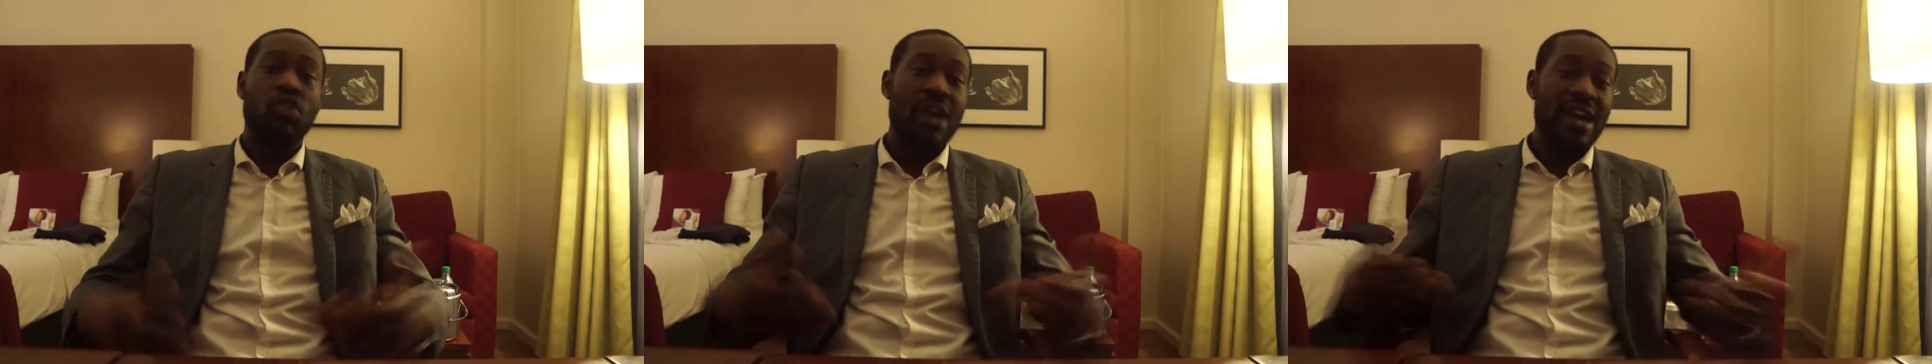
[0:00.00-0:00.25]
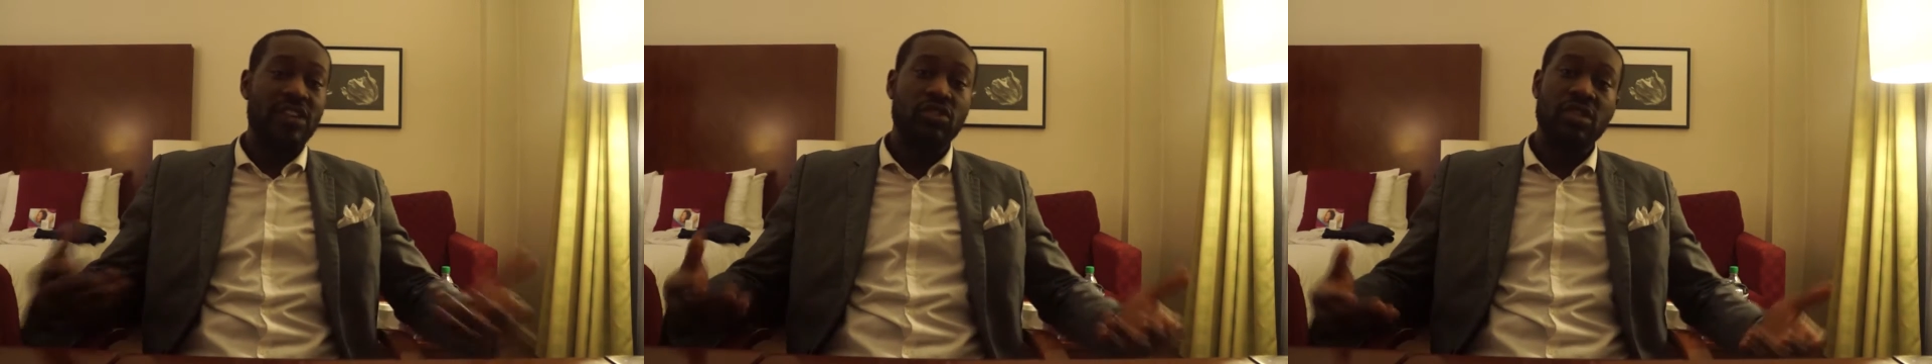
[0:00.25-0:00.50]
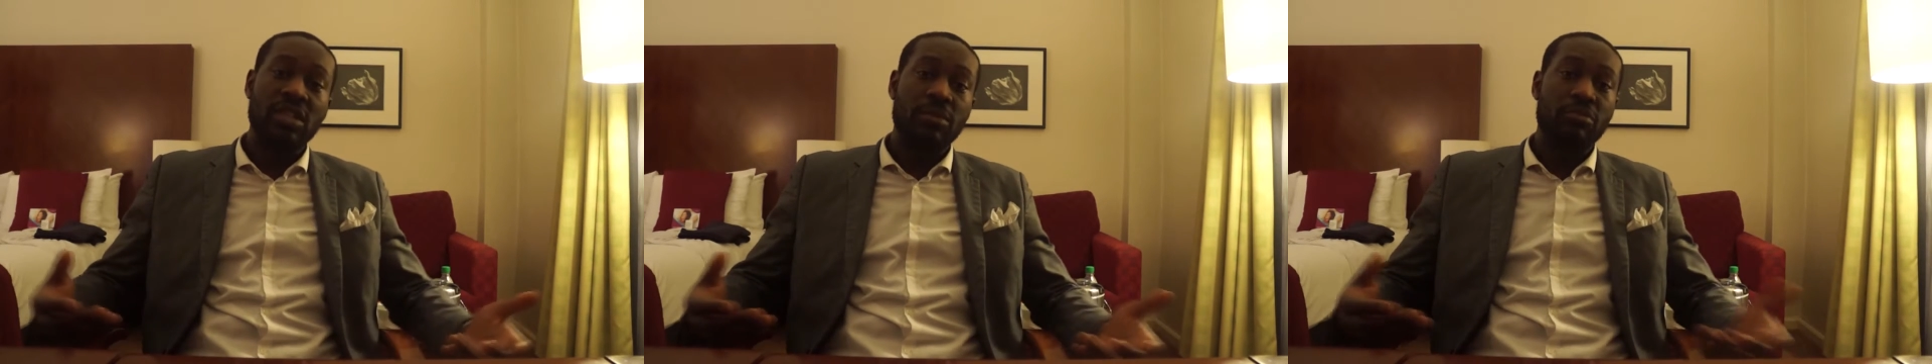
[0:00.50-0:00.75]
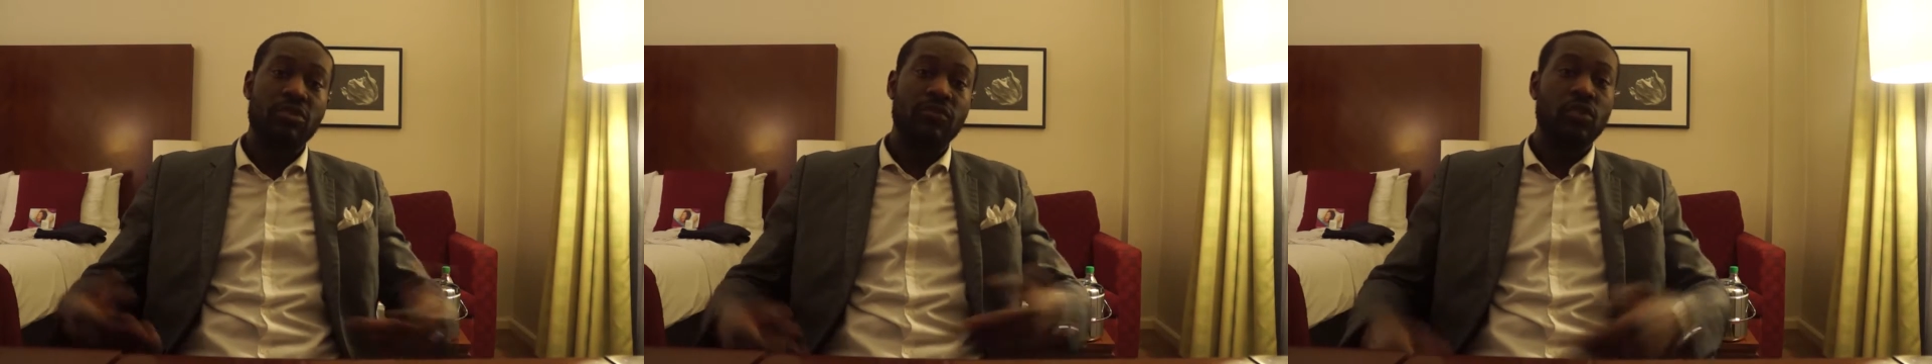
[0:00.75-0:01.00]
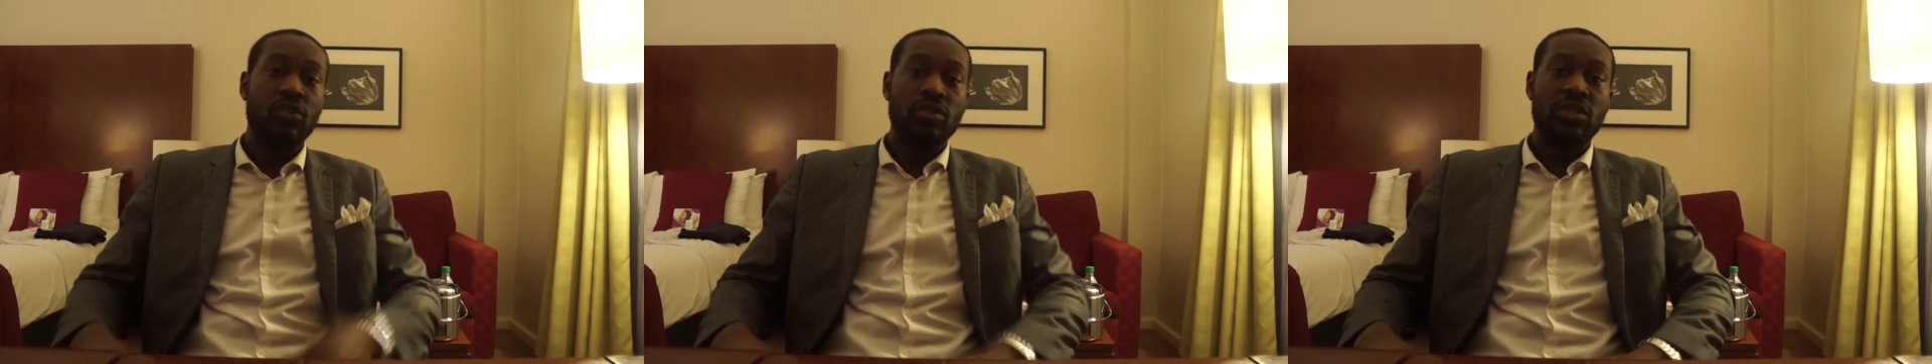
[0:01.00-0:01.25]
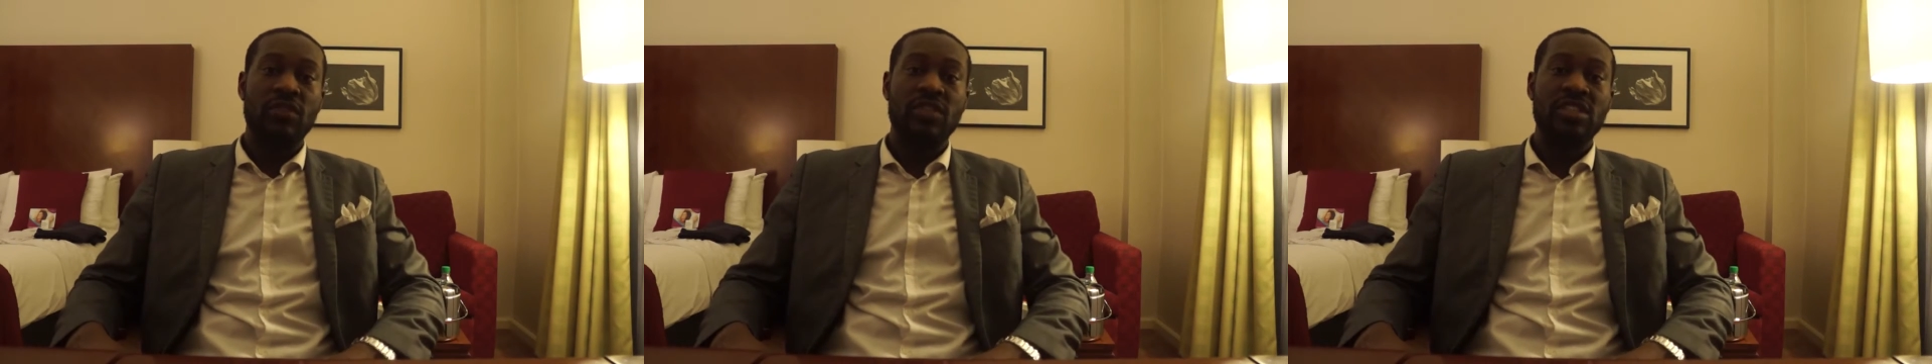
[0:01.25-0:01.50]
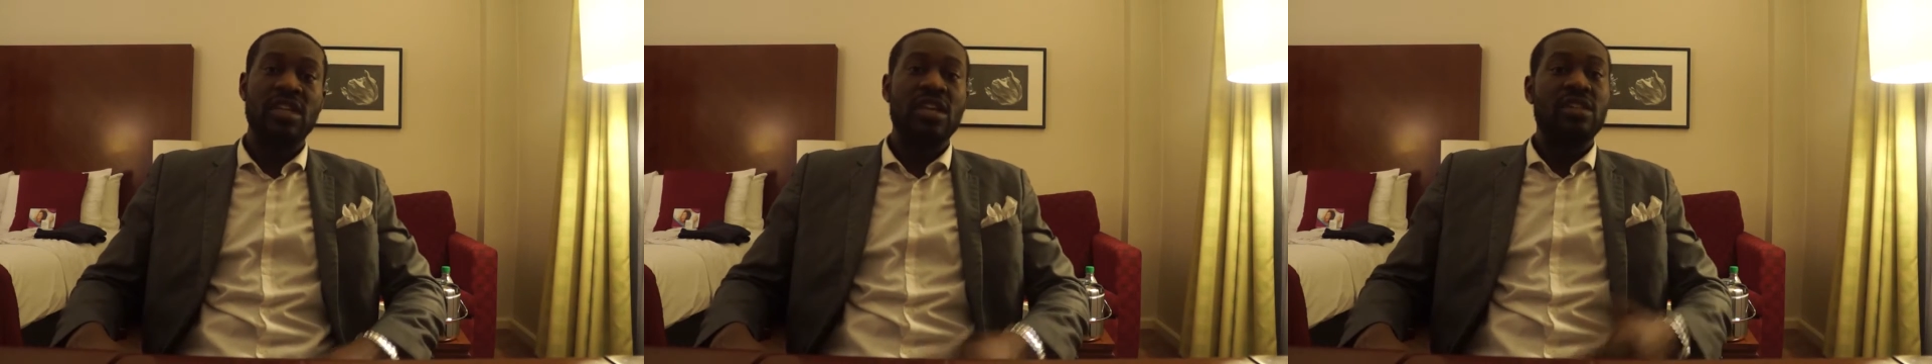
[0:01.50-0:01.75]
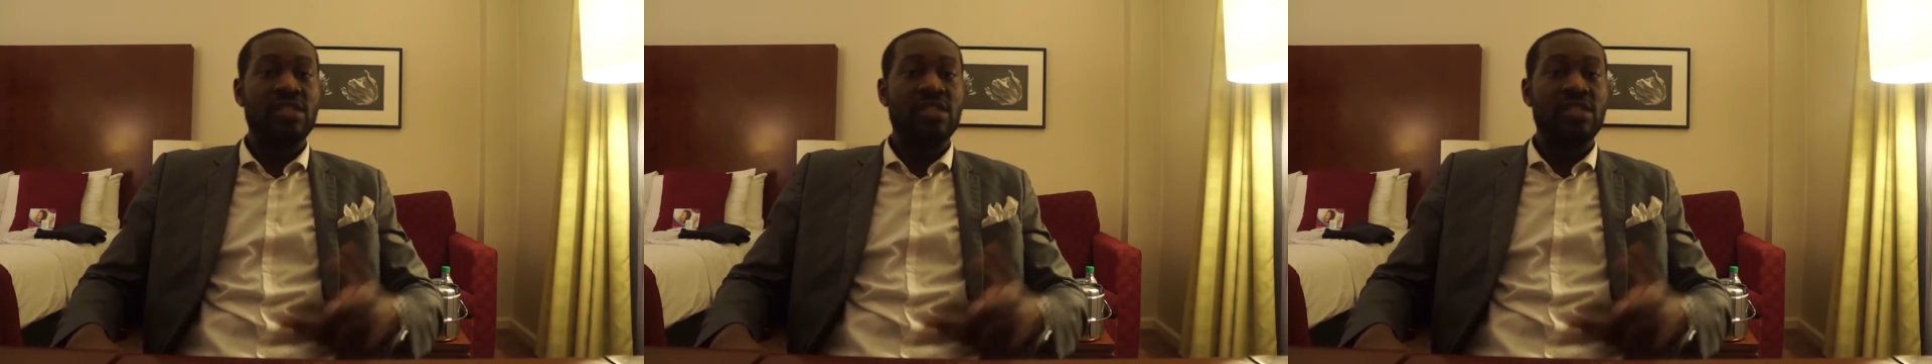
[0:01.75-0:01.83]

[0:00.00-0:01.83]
or how you can improve your service